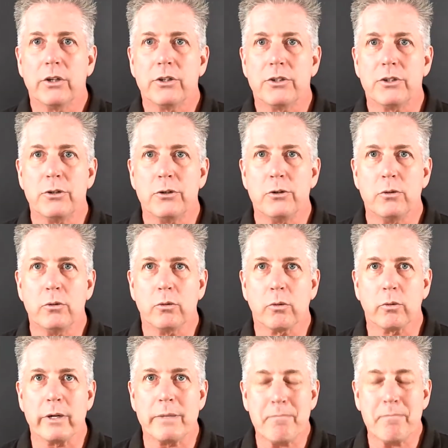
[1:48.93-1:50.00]
to
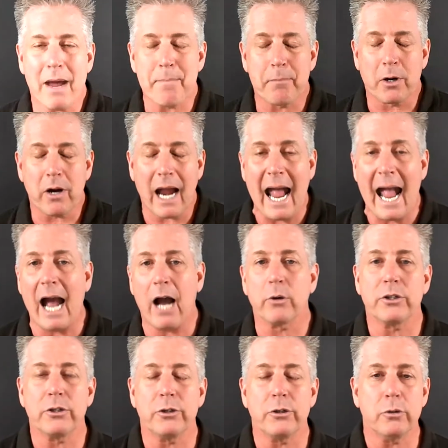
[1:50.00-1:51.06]
remember how
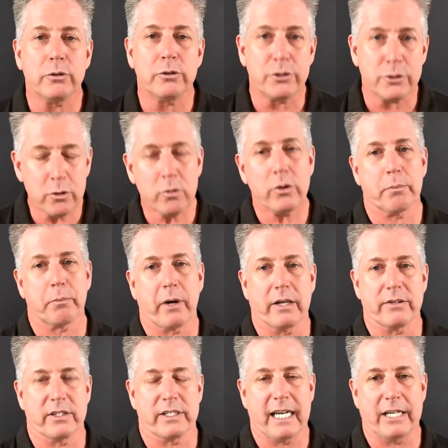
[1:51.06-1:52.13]
to do the
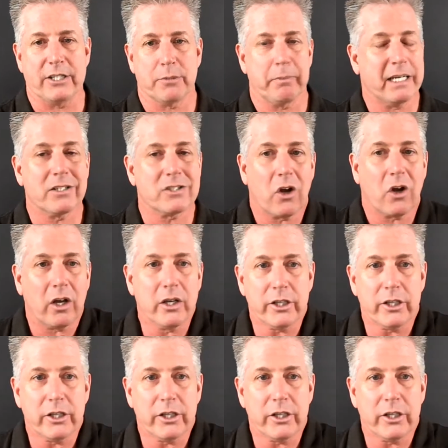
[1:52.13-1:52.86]
presentation, because